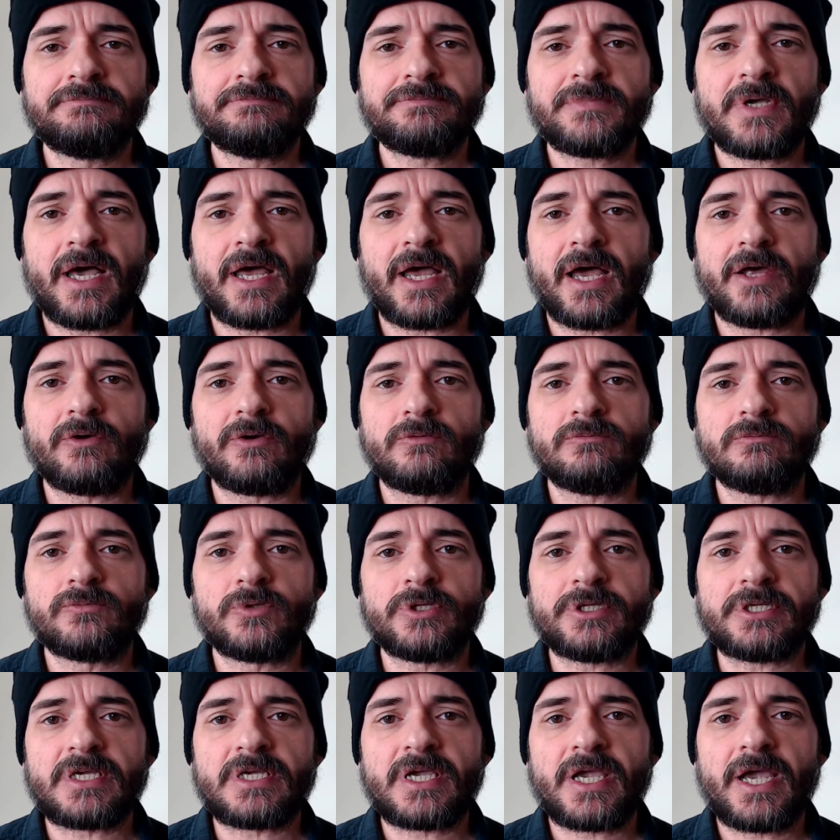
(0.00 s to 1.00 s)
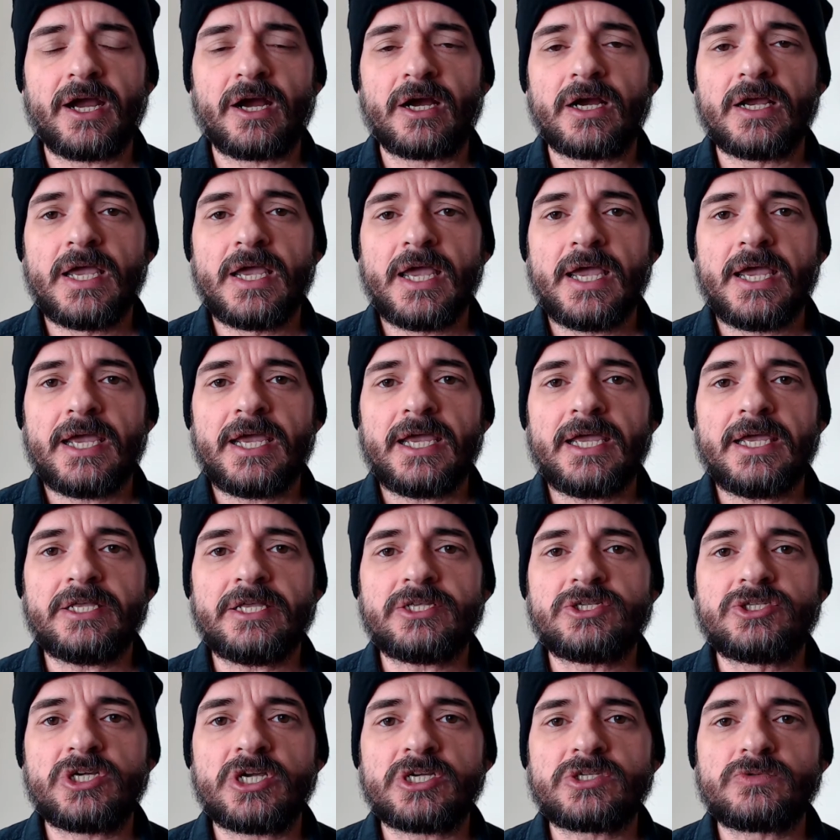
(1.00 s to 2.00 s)
I, I don't really care. It
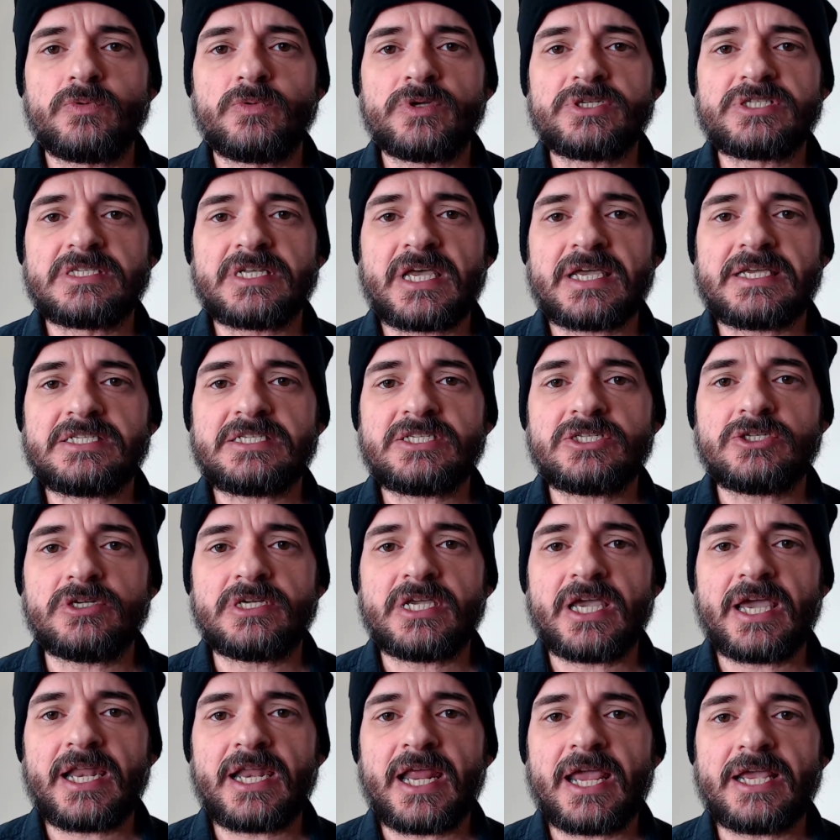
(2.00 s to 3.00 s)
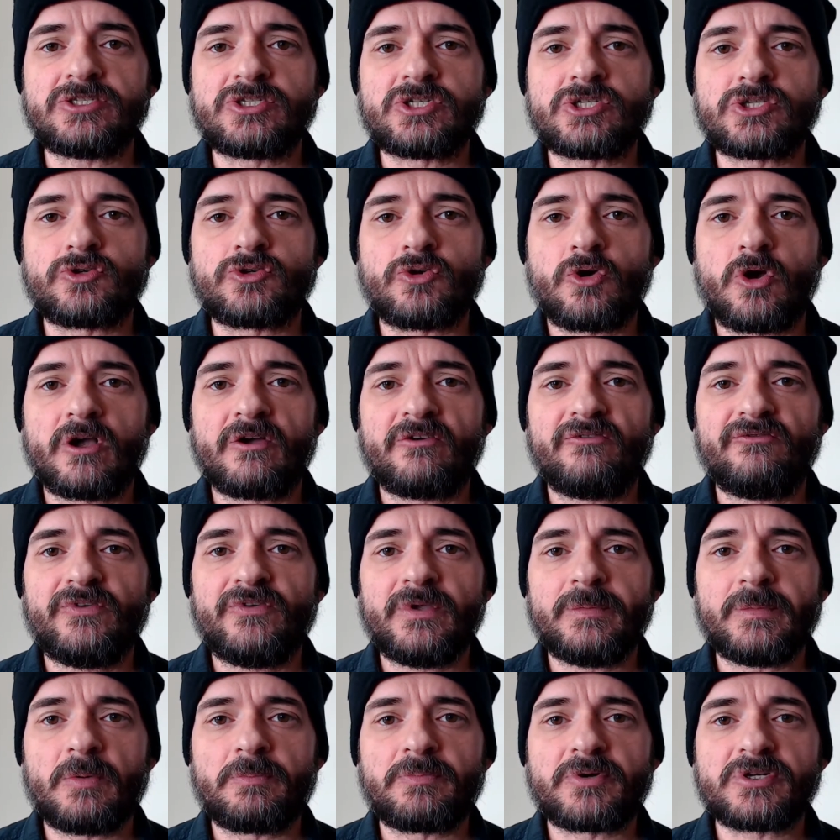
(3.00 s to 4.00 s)
just was nice to get a strong
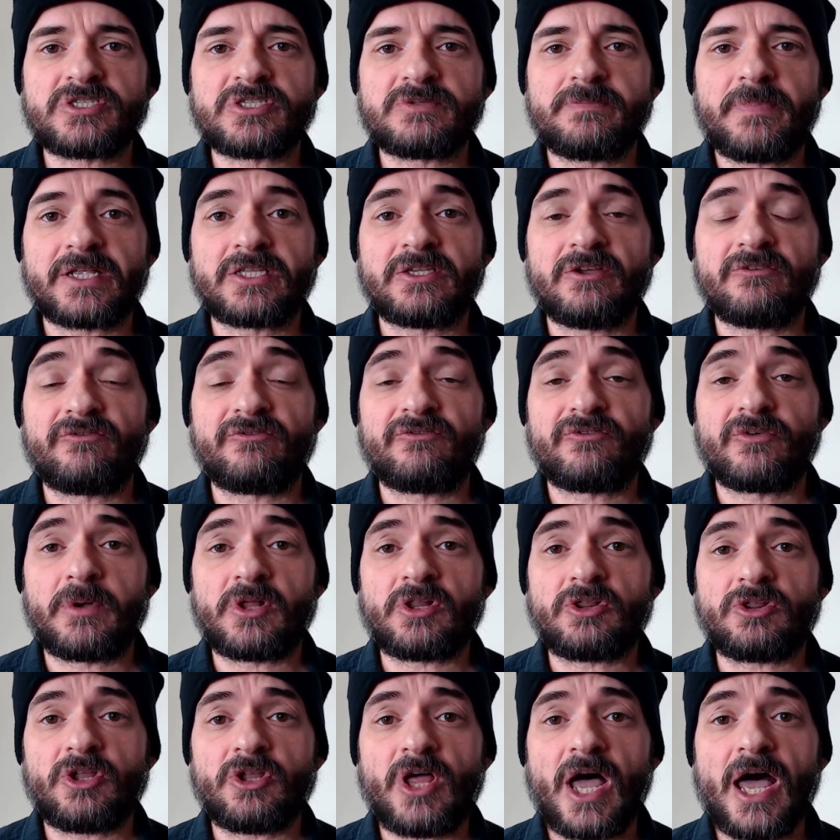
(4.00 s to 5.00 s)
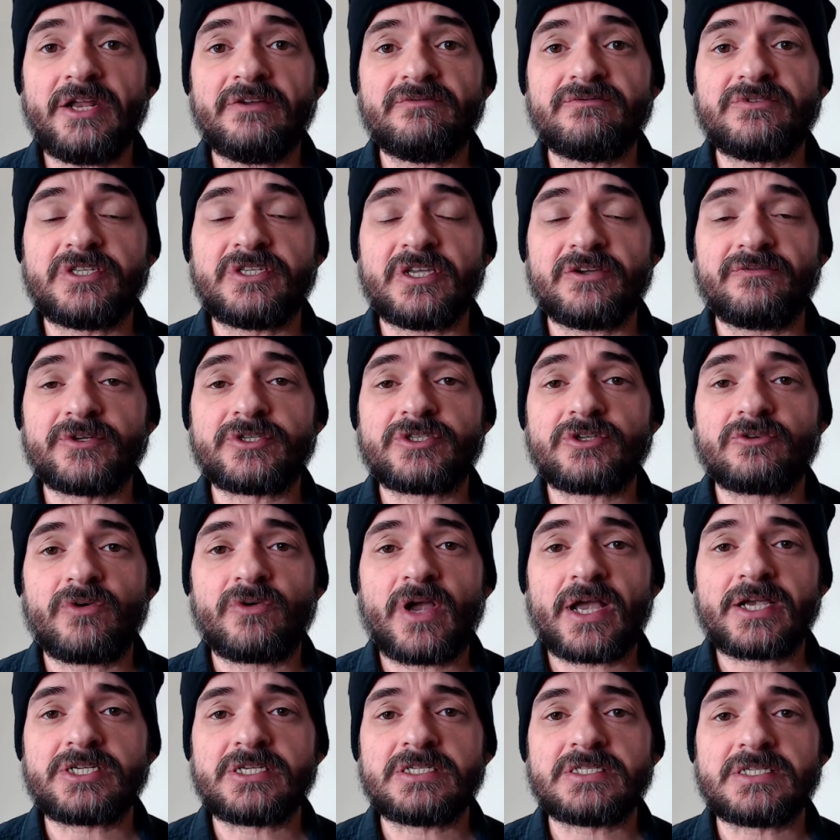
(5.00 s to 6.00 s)
female perspective from a lot of different
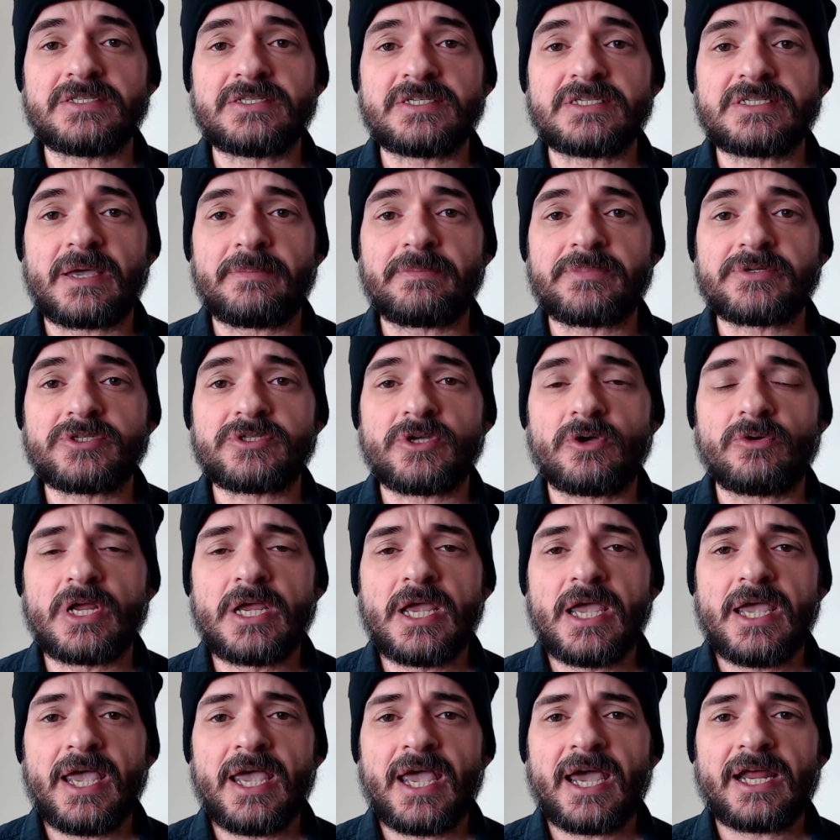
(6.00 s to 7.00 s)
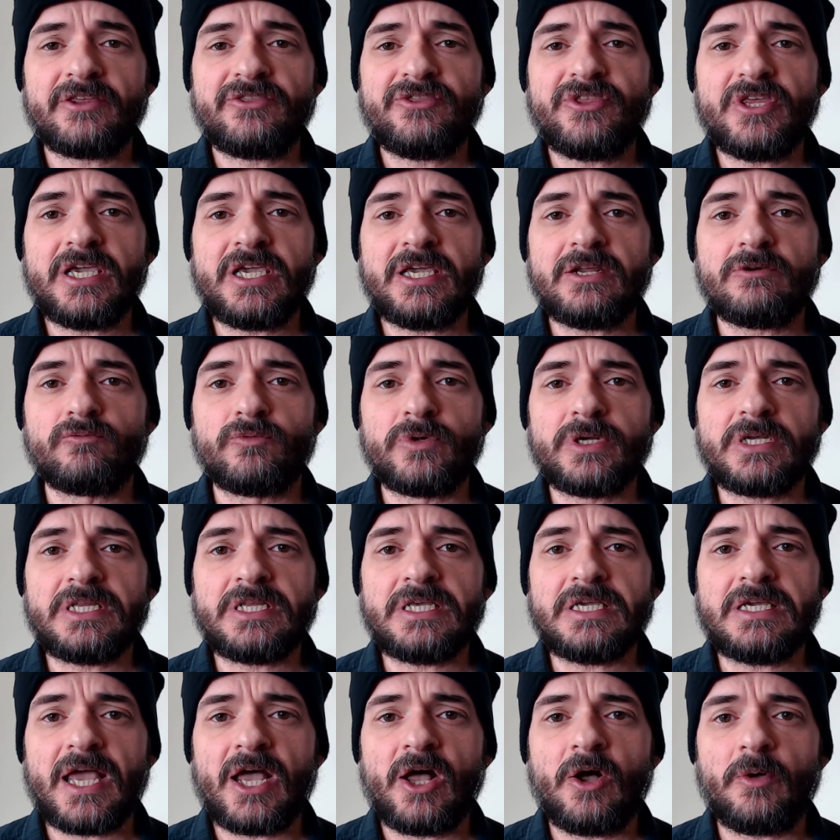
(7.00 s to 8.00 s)
directions in this episode. And I think it
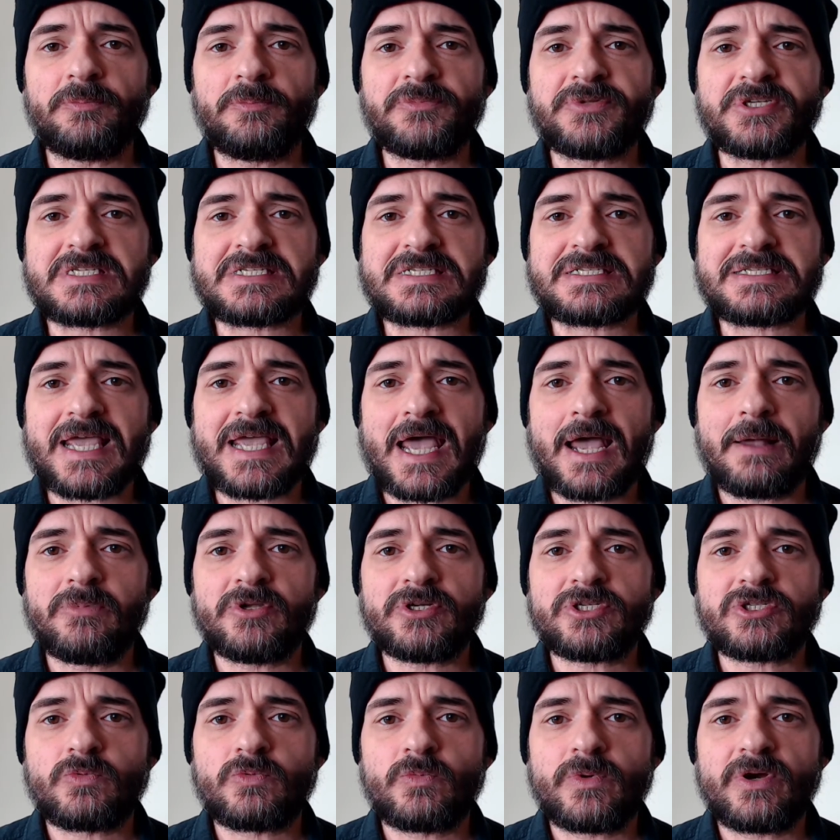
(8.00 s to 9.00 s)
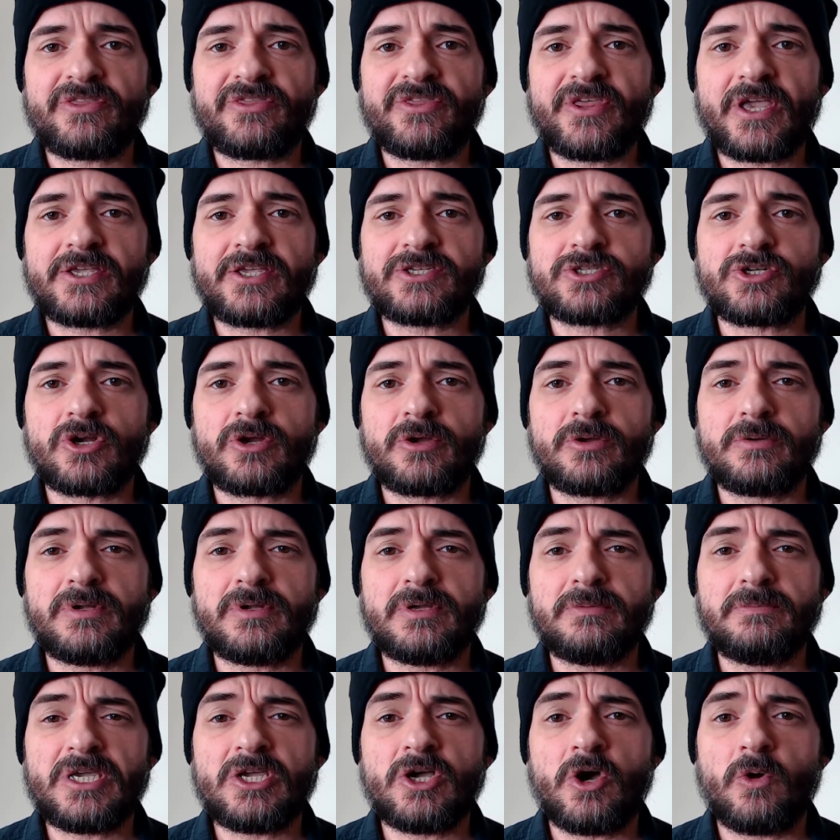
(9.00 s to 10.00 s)
really helped establish where things are going to
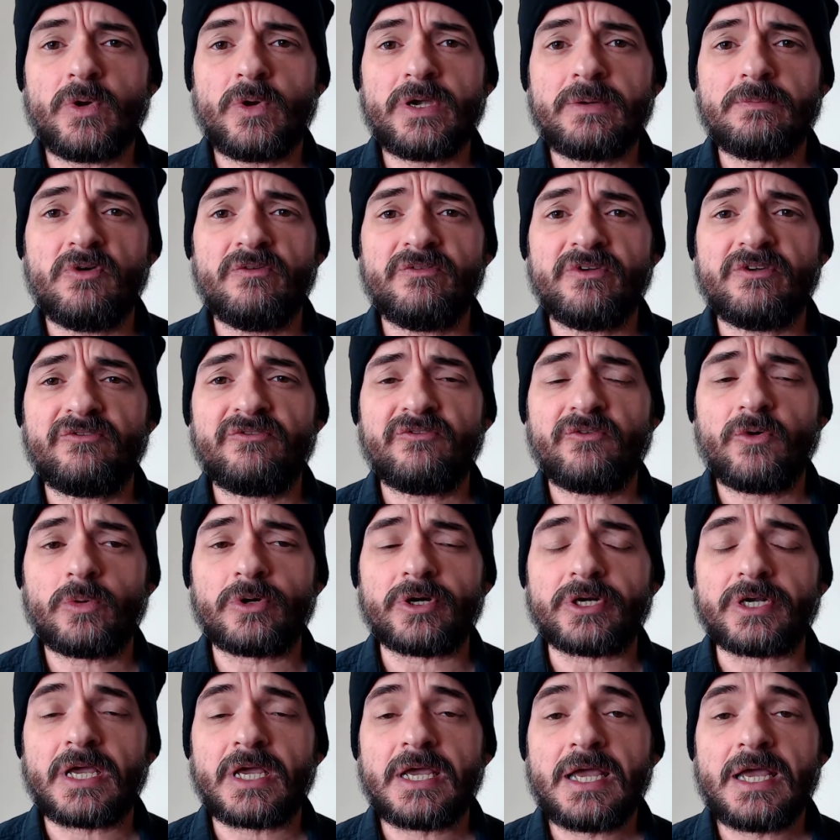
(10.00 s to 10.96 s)
be going moving forward.